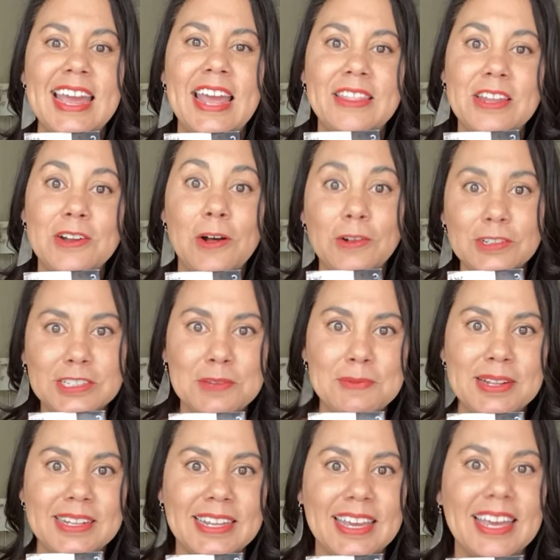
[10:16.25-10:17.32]
And then
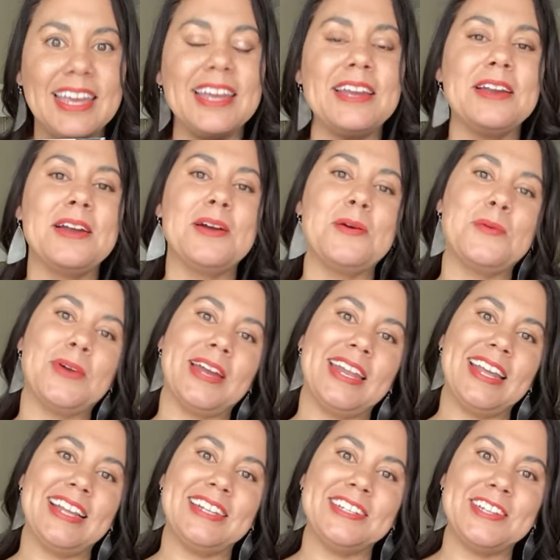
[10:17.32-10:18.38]
ultimately, we're going to get to